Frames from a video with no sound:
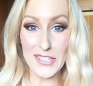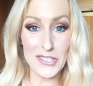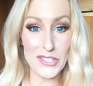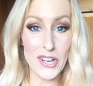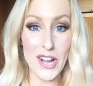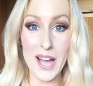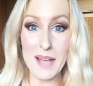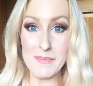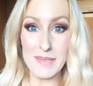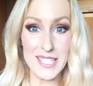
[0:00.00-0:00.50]

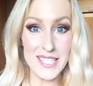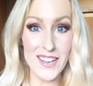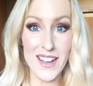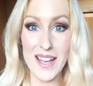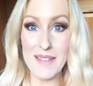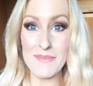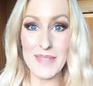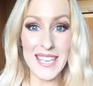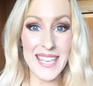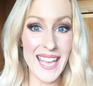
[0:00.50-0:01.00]
time and
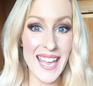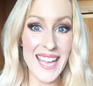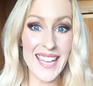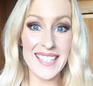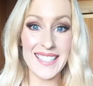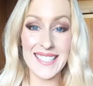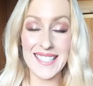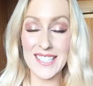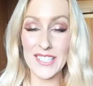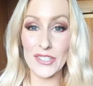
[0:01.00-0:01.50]
time again
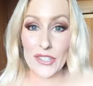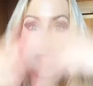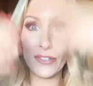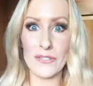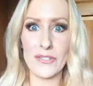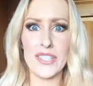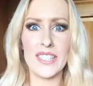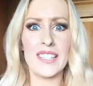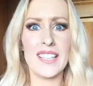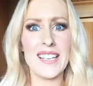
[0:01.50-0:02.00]
until you
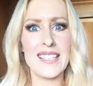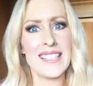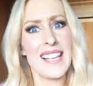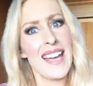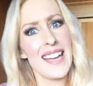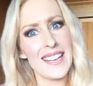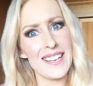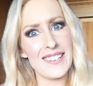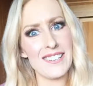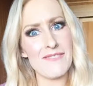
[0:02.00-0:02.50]
realize,
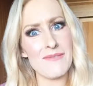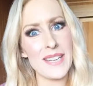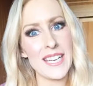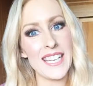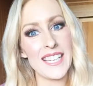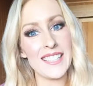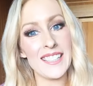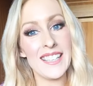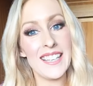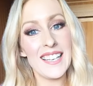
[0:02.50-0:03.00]
hang on a minute